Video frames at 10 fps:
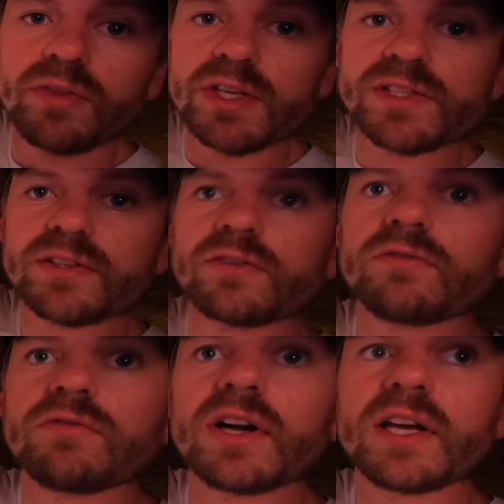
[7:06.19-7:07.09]
on this
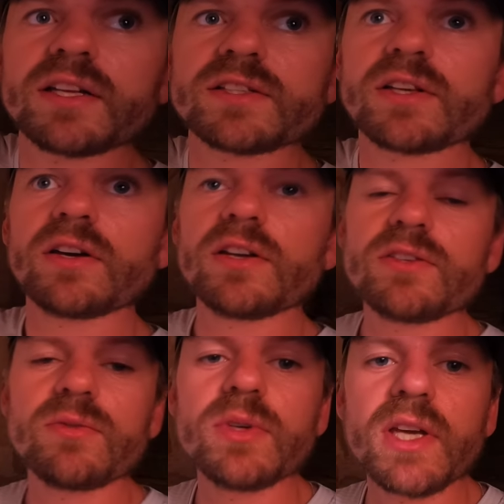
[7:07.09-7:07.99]
right hand
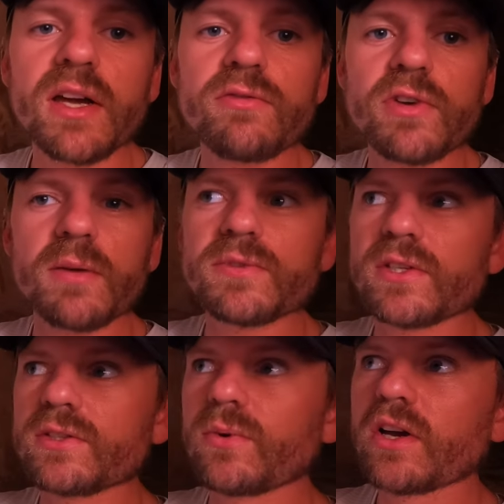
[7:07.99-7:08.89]
side we have
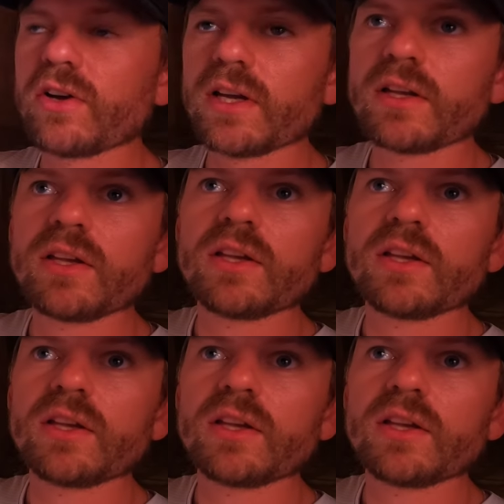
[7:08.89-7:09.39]
Ramesses wearing